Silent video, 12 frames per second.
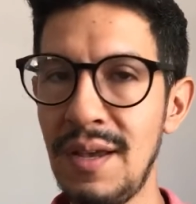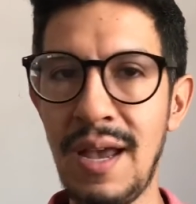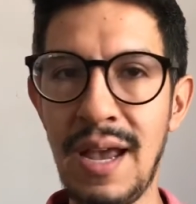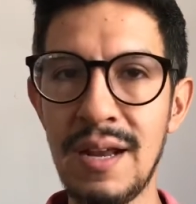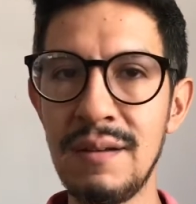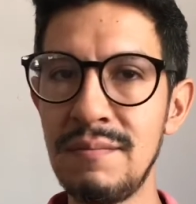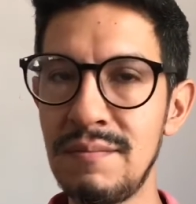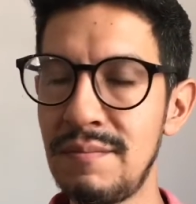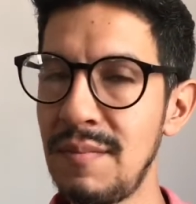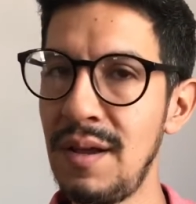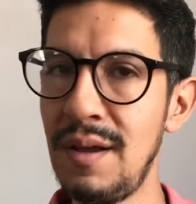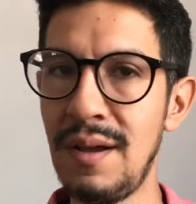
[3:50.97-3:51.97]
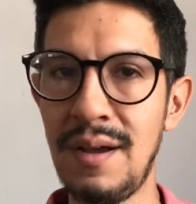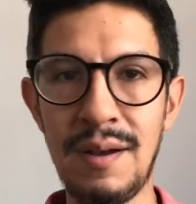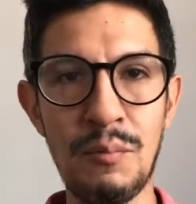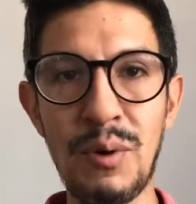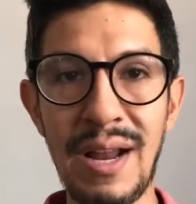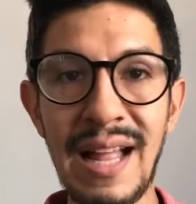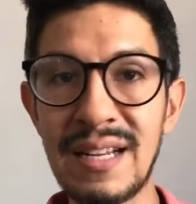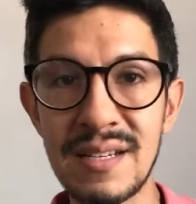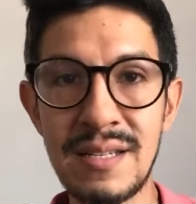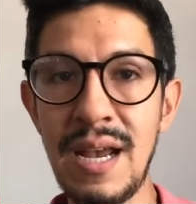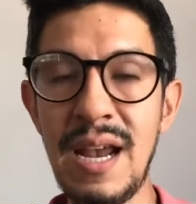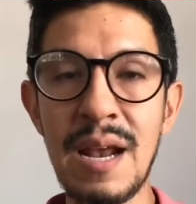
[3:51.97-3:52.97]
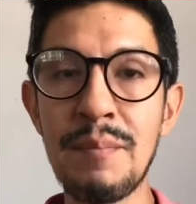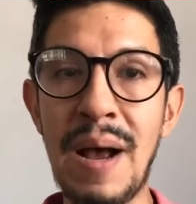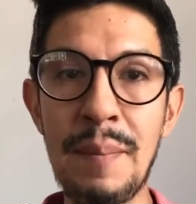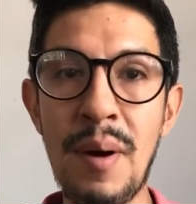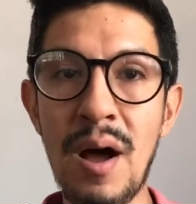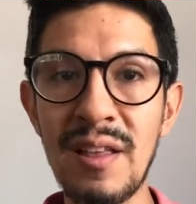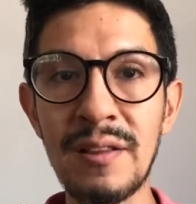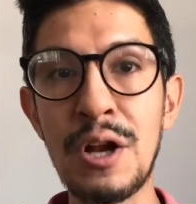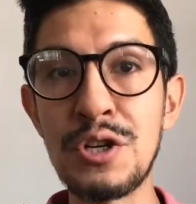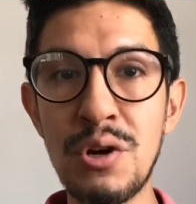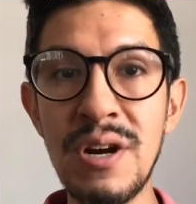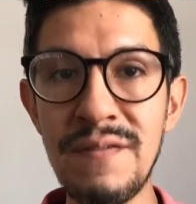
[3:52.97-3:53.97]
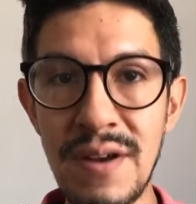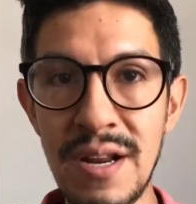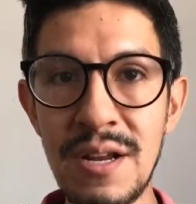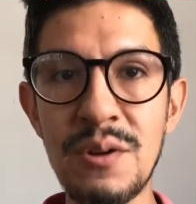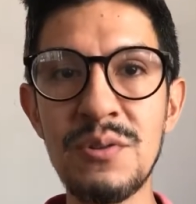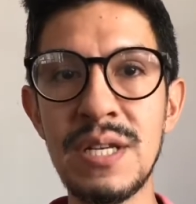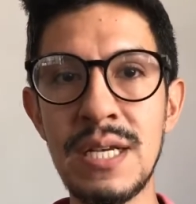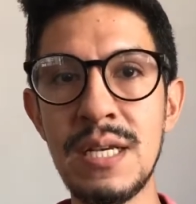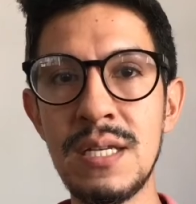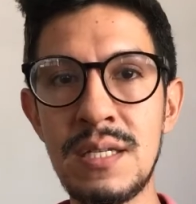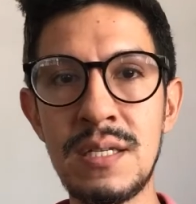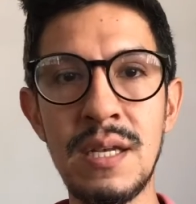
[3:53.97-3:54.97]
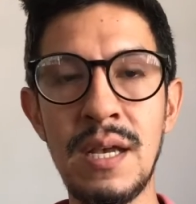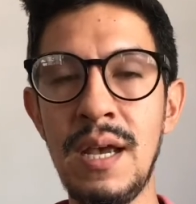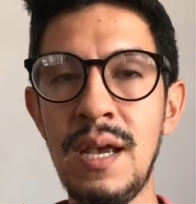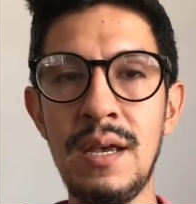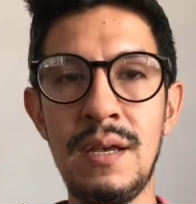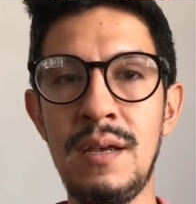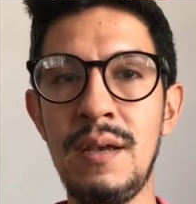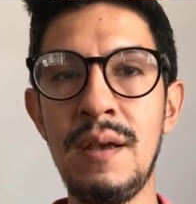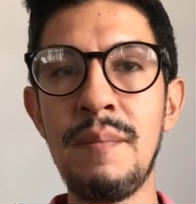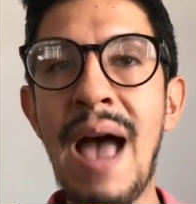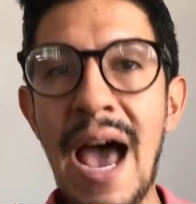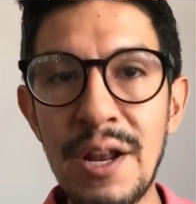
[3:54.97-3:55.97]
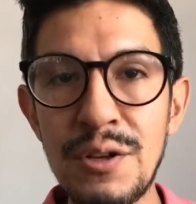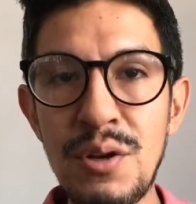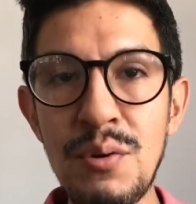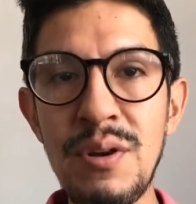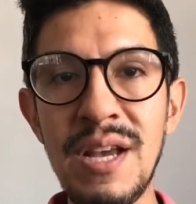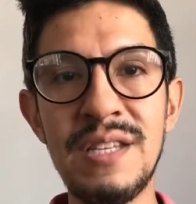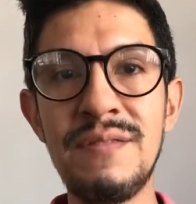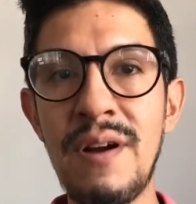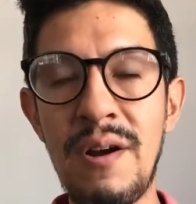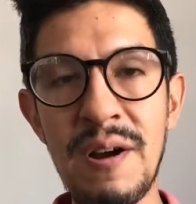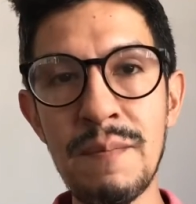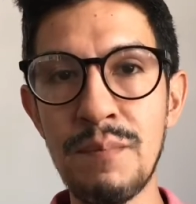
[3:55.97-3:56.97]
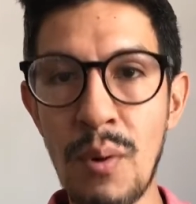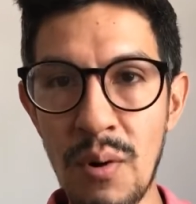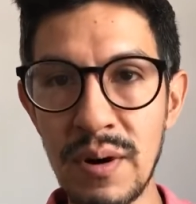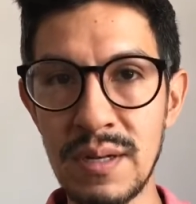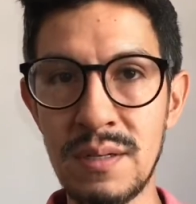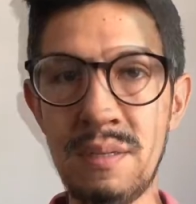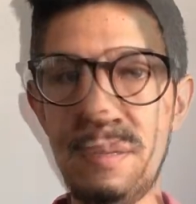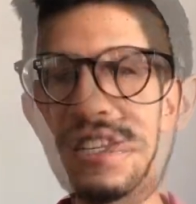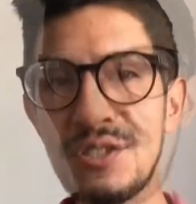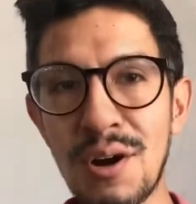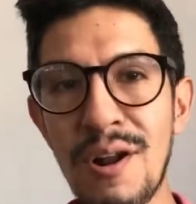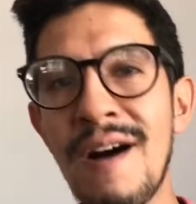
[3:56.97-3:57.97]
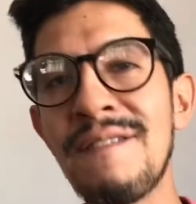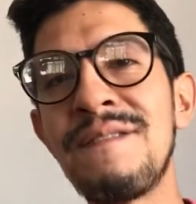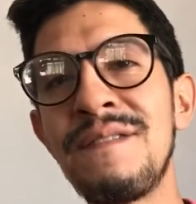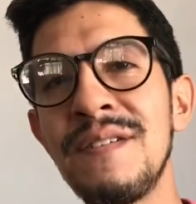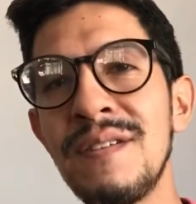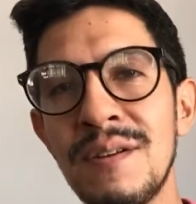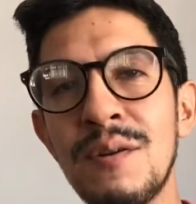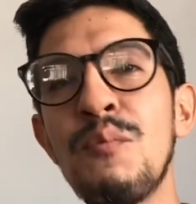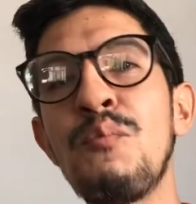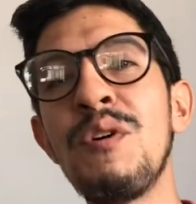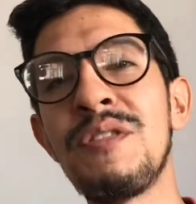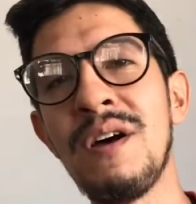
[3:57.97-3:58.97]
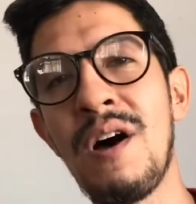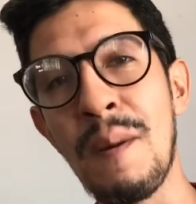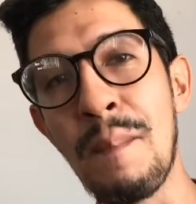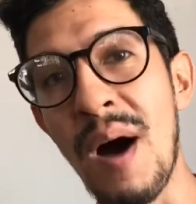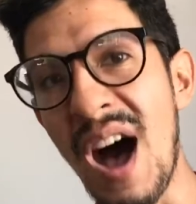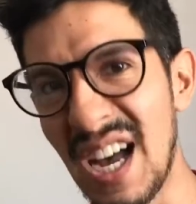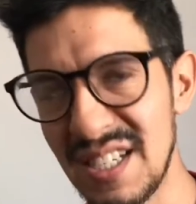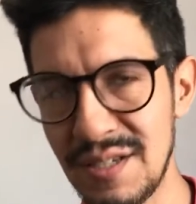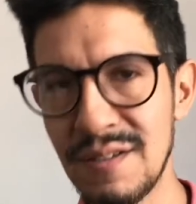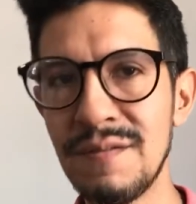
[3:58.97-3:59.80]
And what I like to say in my polyglot journey videos is attitude is very important. Let's start off on a positive